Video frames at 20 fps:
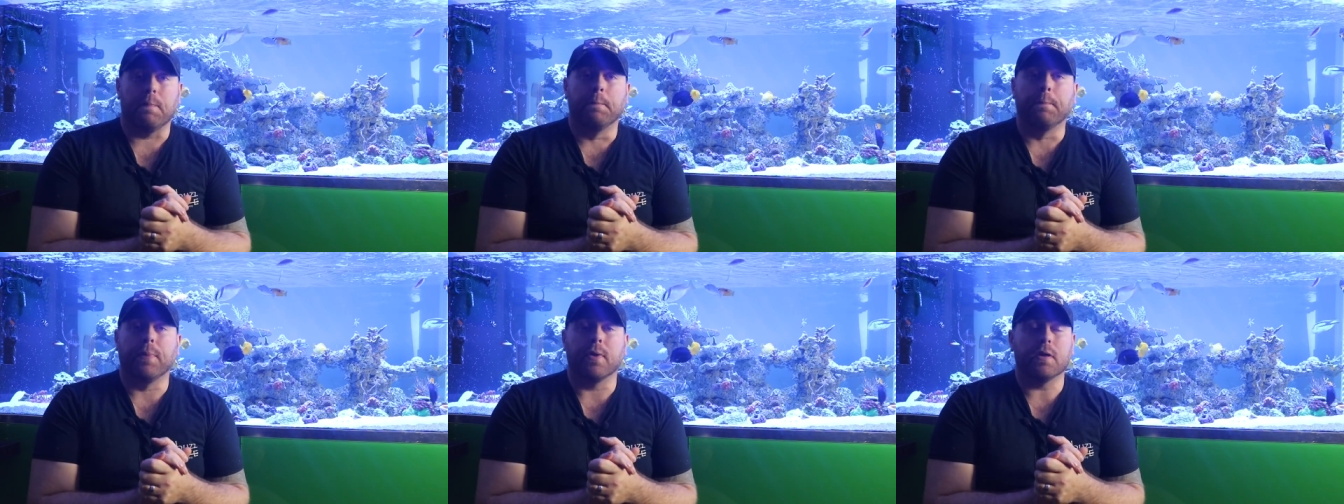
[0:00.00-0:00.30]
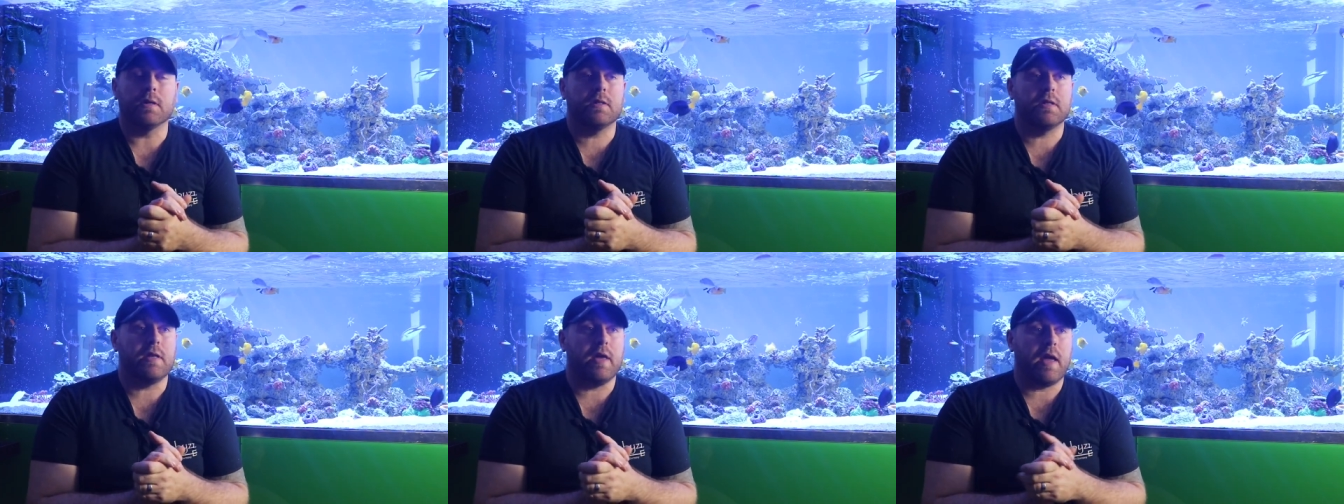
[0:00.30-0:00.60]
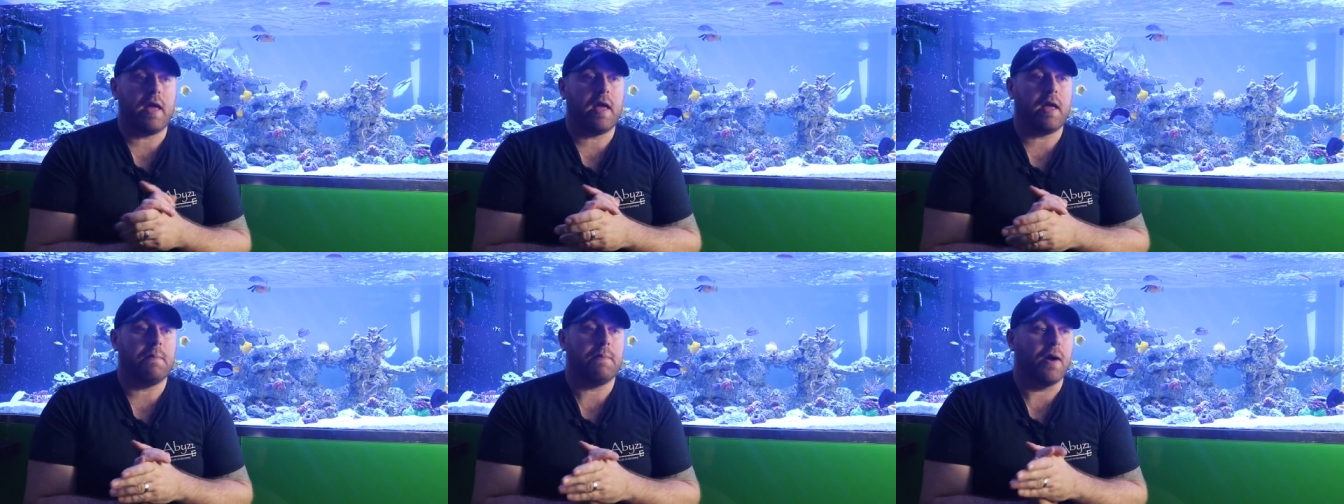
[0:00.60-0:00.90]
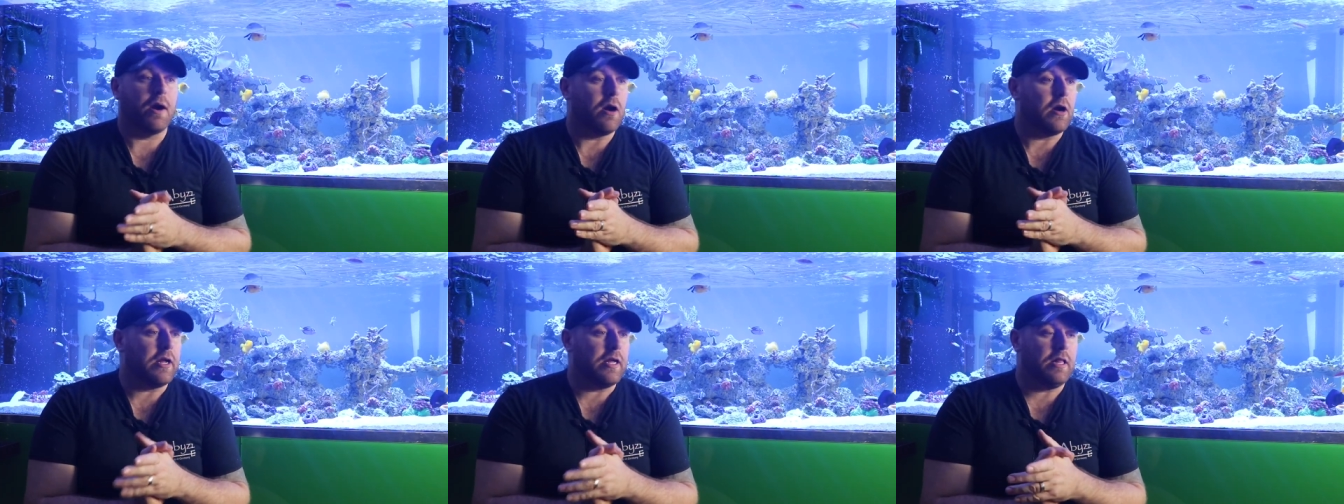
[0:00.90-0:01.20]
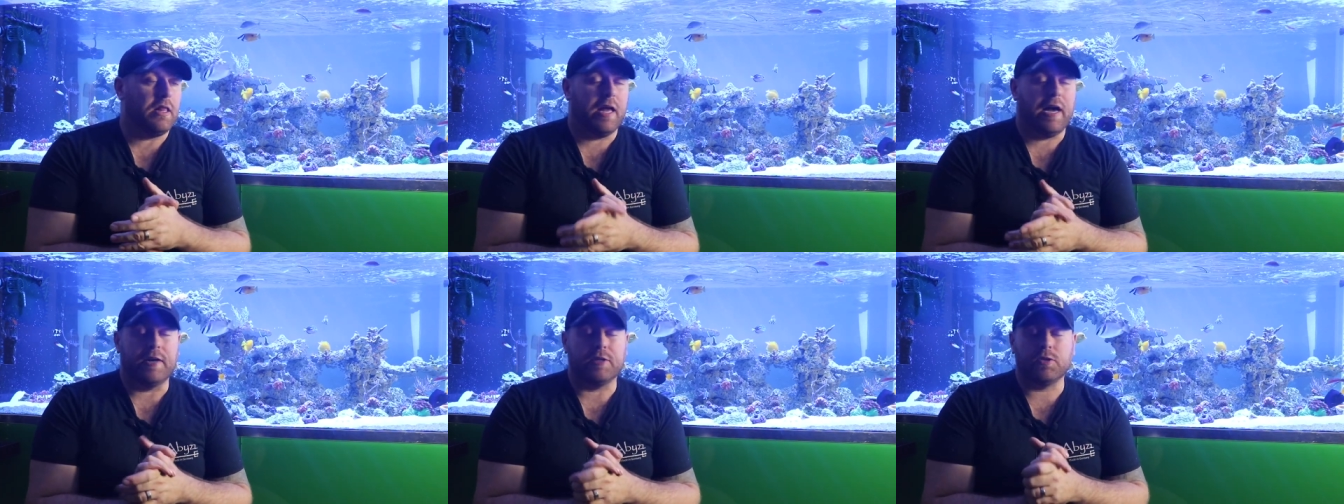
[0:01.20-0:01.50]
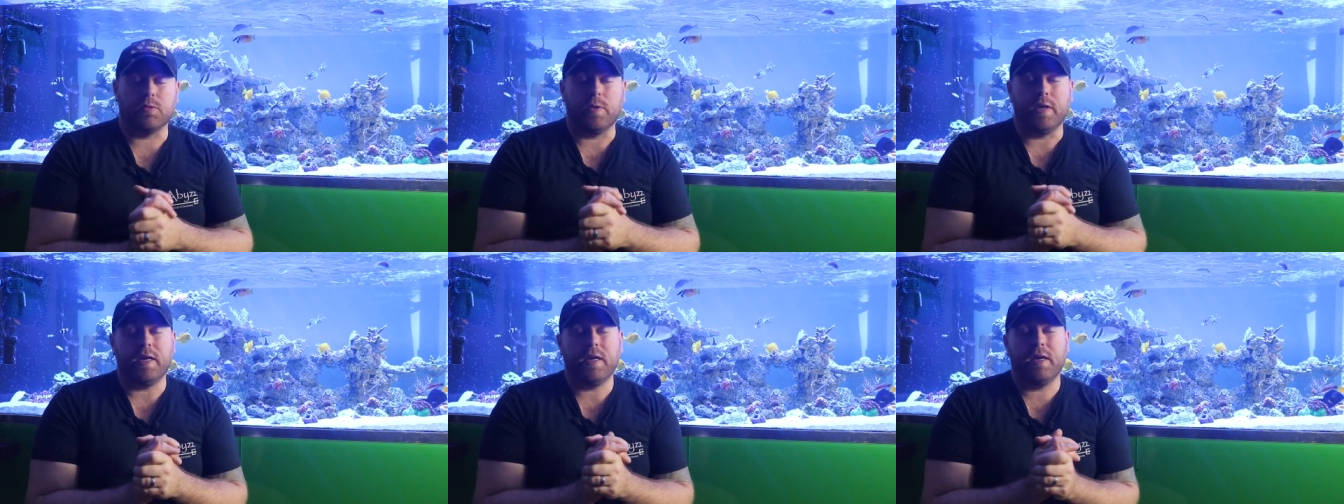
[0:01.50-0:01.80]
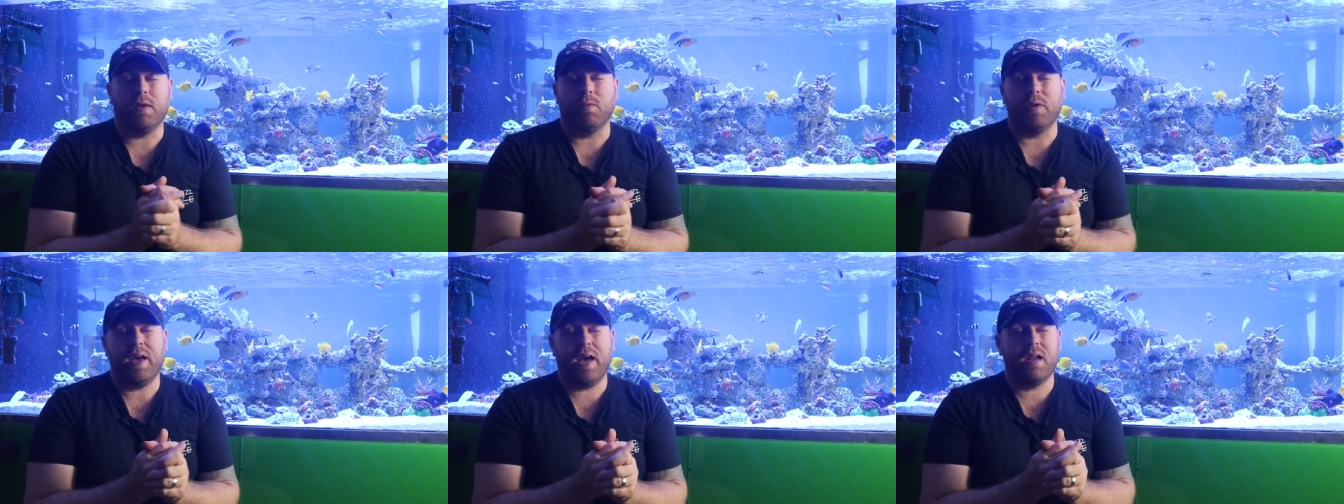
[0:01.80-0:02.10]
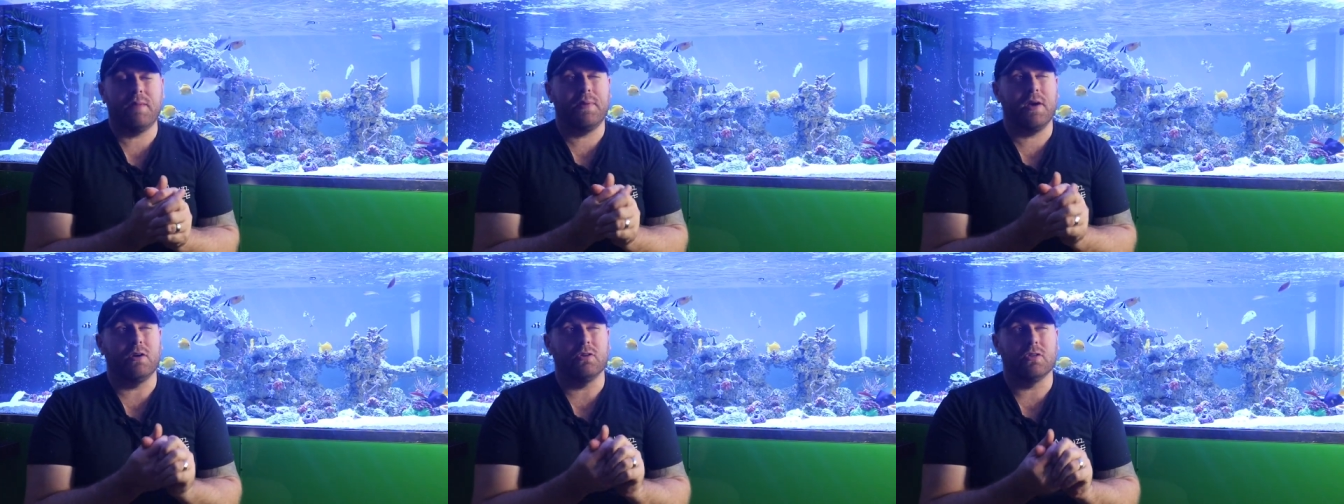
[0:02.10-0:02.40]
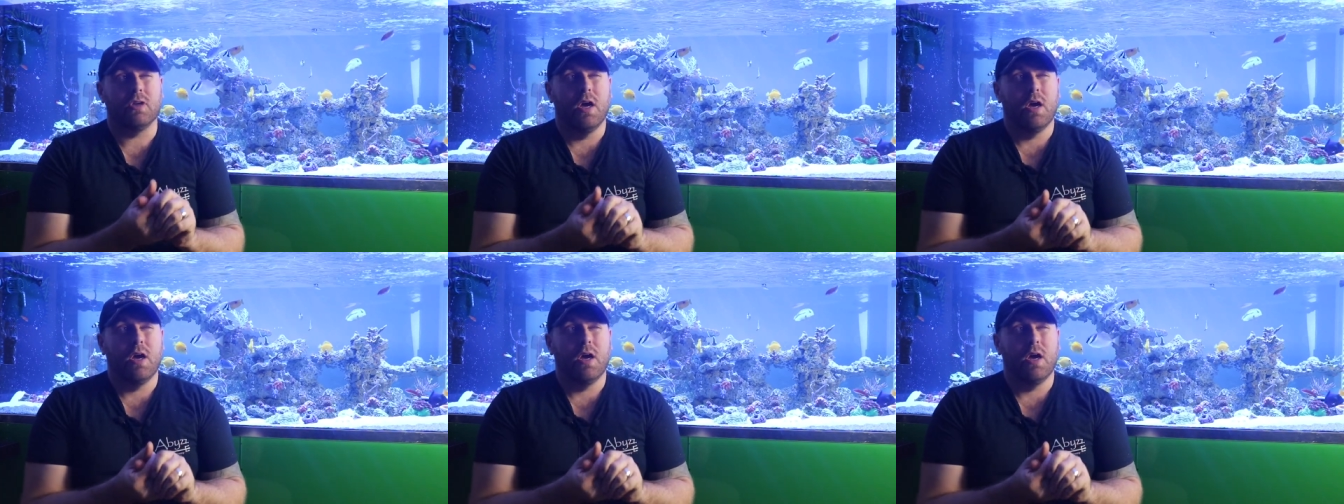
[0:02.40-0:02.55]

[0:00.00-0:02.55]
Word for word: birthday party last week and we had about